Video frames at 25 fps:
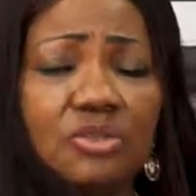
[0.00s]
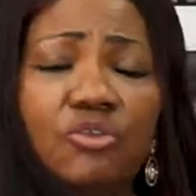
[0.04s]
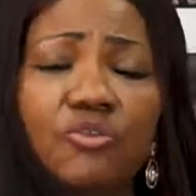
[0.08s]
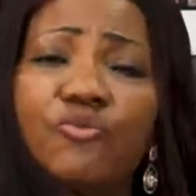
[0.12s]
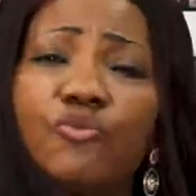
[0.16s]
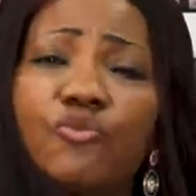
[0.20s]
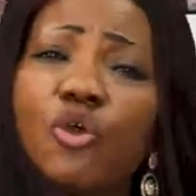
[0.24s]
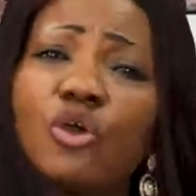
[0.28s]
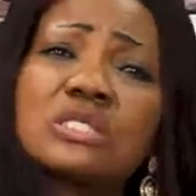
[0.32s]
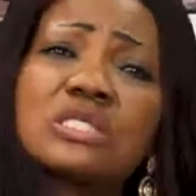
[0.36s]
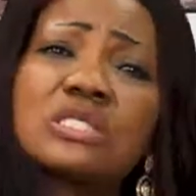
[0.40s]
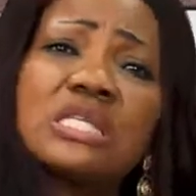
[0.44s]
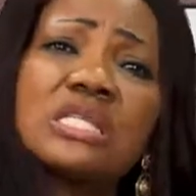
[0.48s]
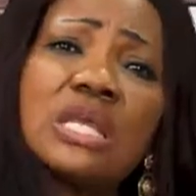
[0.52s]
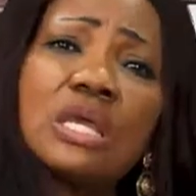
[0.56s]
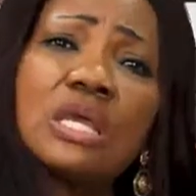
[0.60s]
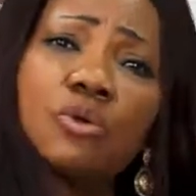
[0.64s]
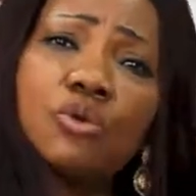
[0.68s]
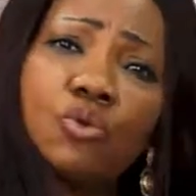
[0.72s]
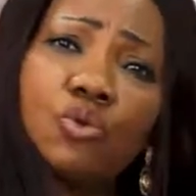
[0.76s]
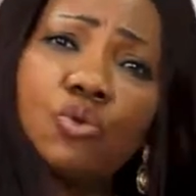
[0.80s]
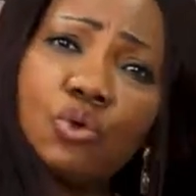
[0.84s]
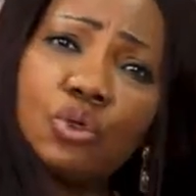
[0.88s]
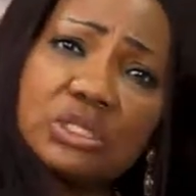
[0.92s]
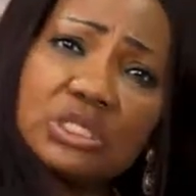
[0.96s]
You've gotten
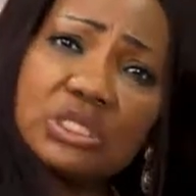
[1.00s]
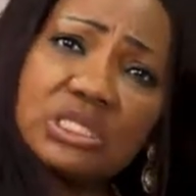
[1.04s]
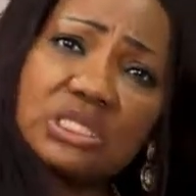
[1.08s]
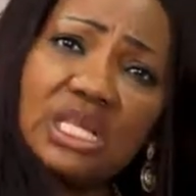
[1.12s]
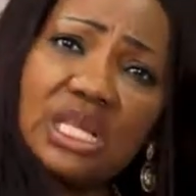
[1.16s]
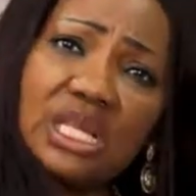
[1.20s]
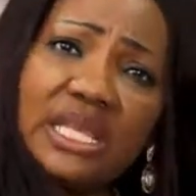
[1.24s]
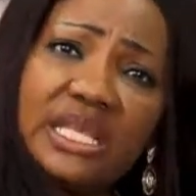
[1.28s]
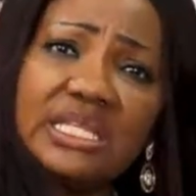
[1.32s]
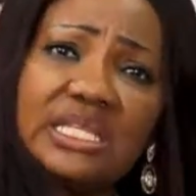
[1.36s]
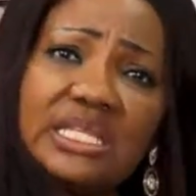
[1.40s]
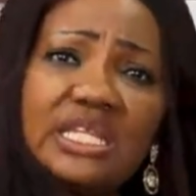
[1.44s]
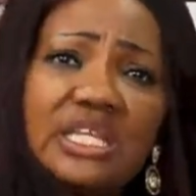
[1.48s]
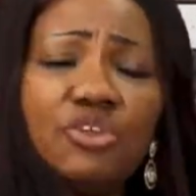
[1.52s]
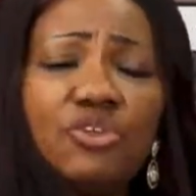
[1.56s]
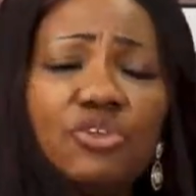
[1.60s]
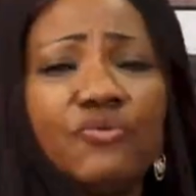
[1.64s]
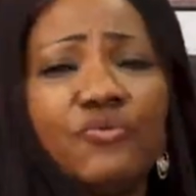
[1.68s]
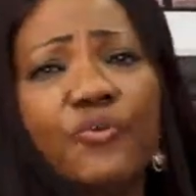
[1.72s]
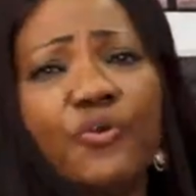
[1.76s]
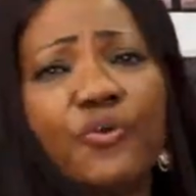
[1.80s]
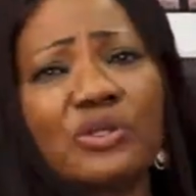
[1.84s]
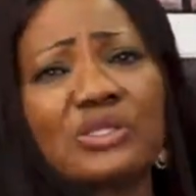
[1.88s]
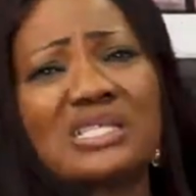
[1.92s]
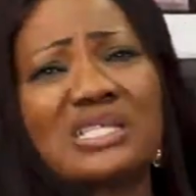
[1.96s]
a good lady,
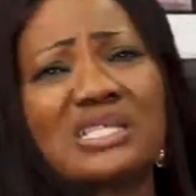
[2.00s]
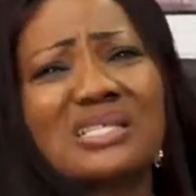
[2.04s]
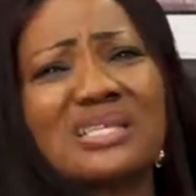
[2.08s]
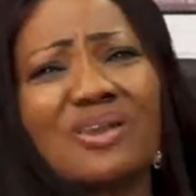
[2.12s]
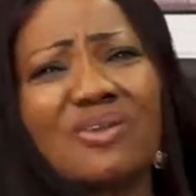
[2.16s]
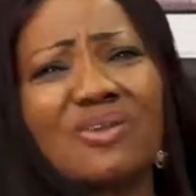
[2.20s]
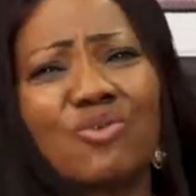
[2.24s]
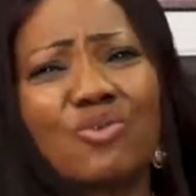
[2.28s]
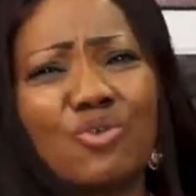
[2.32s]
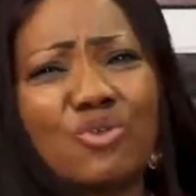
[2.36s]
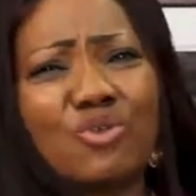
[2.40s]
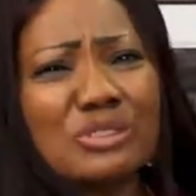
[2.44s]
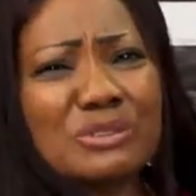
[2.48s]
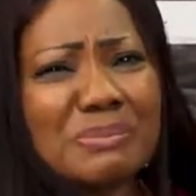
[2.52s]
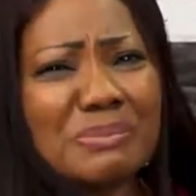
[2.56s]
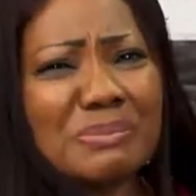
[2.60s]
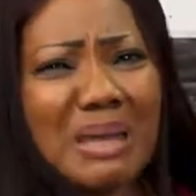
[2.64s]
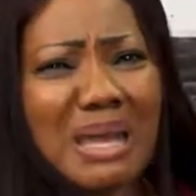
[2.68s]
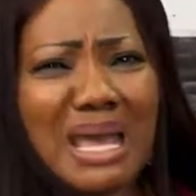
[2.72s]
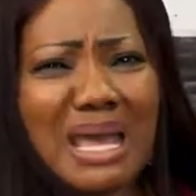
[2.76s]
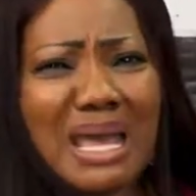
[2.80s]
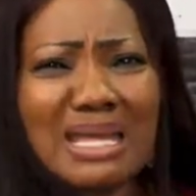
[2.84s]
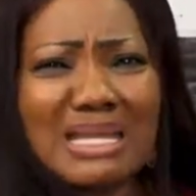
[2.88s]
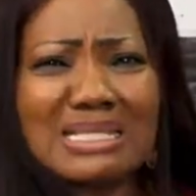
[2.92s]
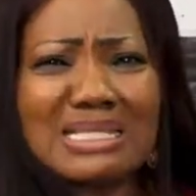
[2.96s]
you've gotten a good
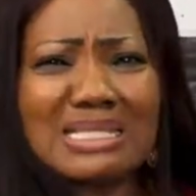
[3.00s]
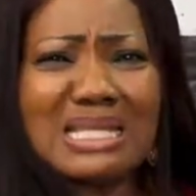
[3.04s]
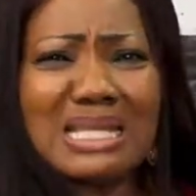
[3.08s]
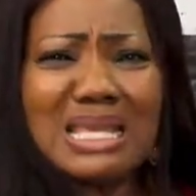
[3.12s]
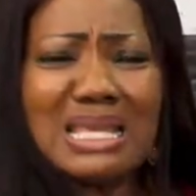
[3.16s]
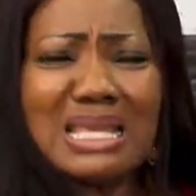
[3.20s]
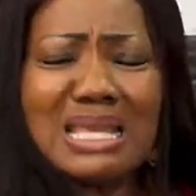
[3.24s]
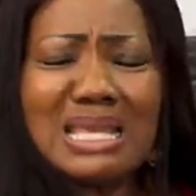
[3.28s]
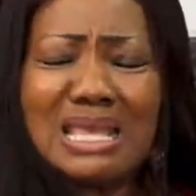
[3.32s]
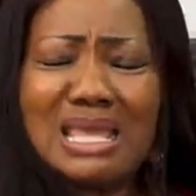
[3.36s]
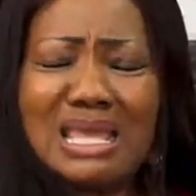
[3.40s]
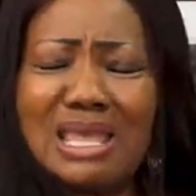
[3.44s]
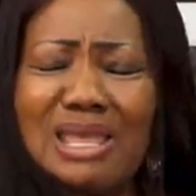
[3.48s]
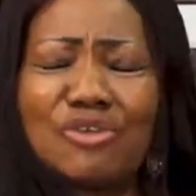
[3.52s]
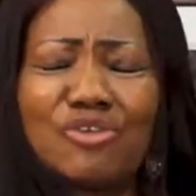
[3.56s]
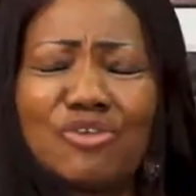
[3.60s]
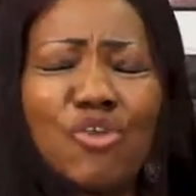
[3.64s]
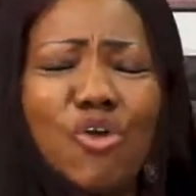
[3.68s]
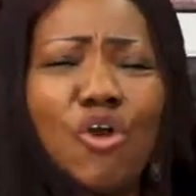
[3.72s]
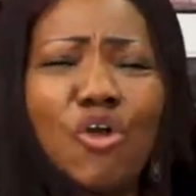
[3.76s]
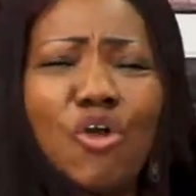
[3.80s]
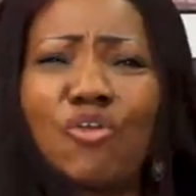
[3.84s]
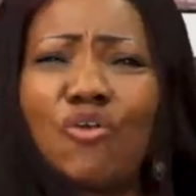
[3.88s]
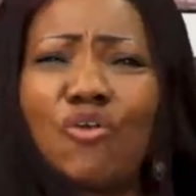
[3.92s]
man, and